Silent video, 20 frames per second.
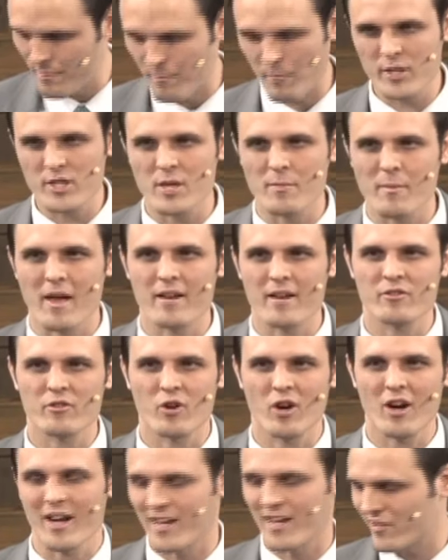The merchant man is
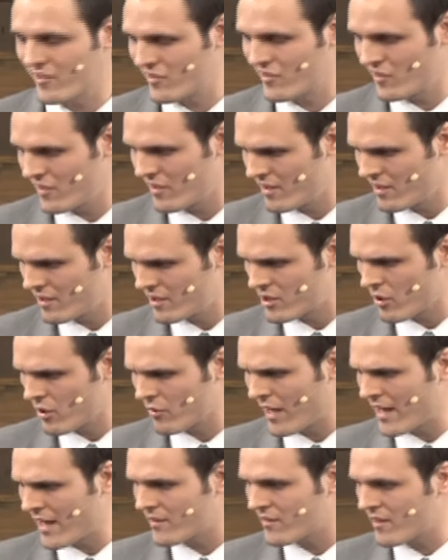Christ. She
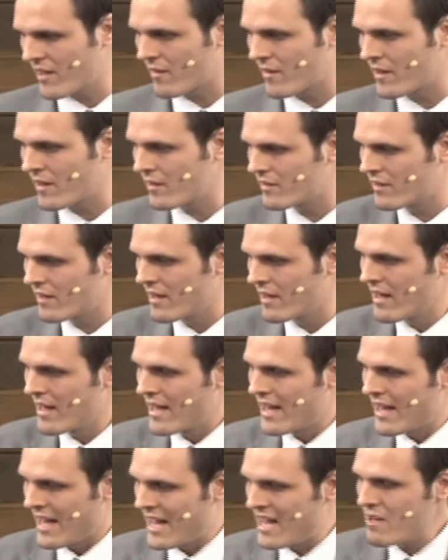goes on to say this
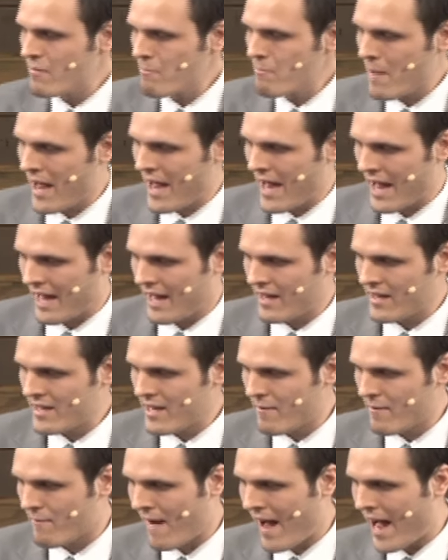In man,
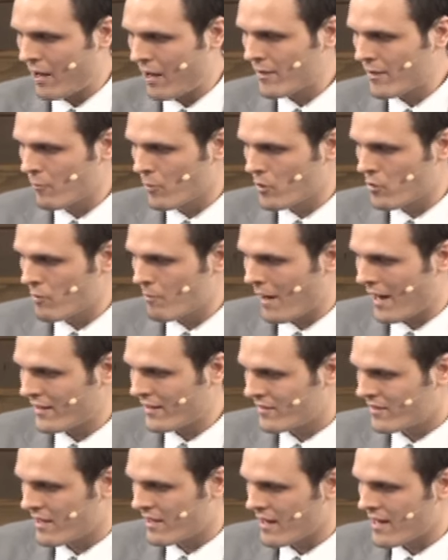defiled and ruined by
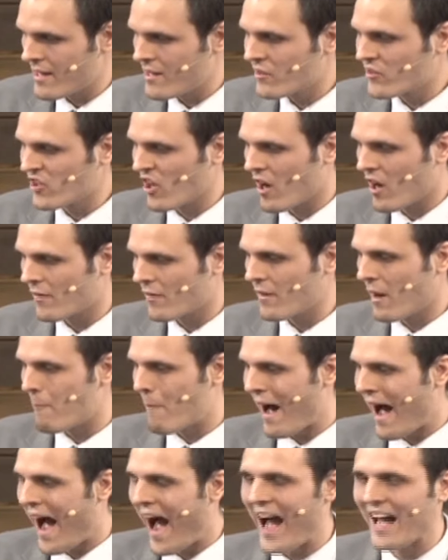sin, he saw the
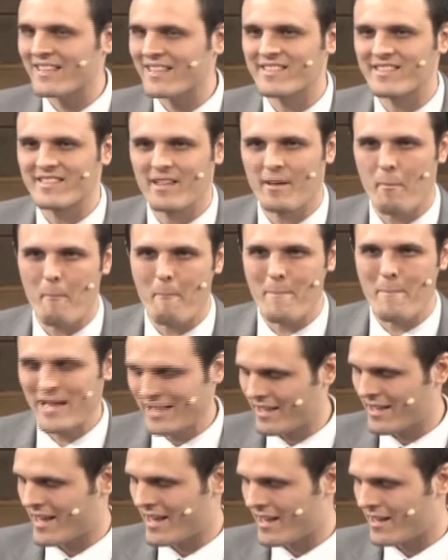
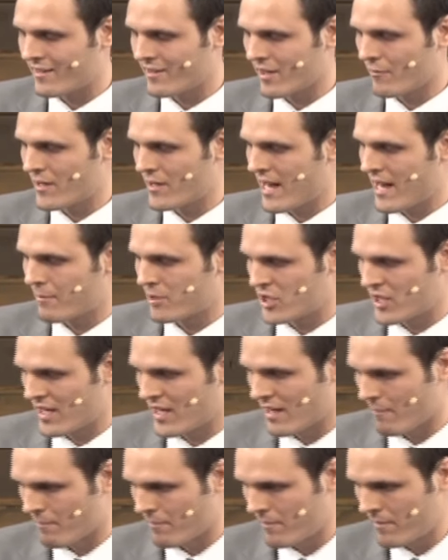possibilities of
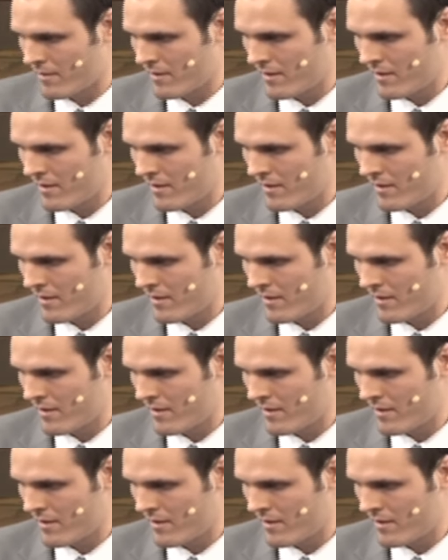redemption.